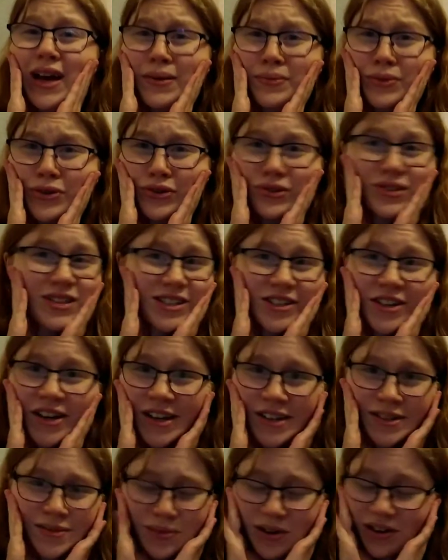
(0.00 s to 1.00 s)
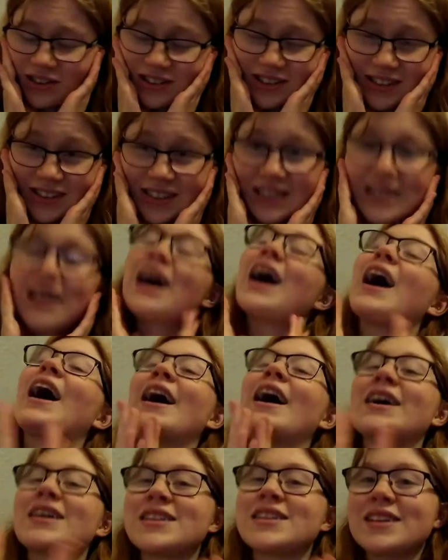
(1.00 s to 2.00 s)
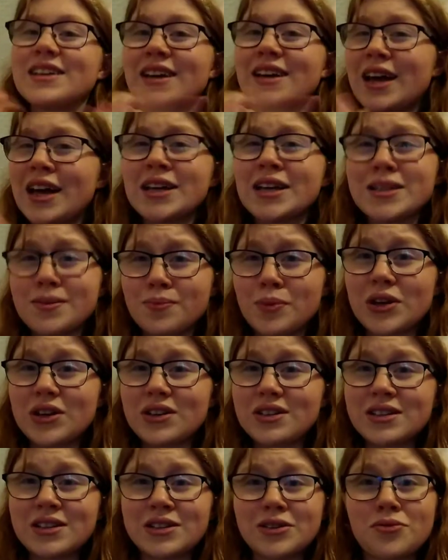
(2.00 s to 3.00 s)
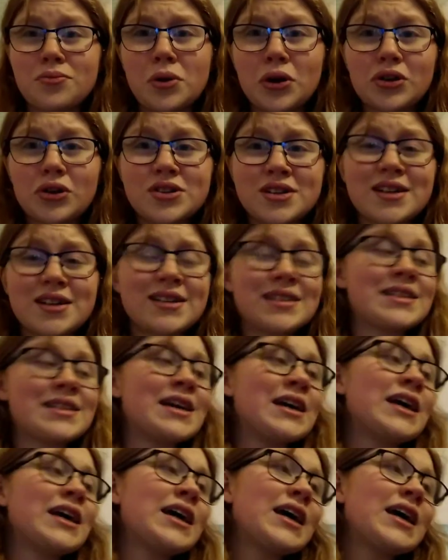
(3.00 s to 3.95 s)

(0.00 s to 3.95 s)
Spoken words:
I'm not a Shakespearean actor expert. I do apologise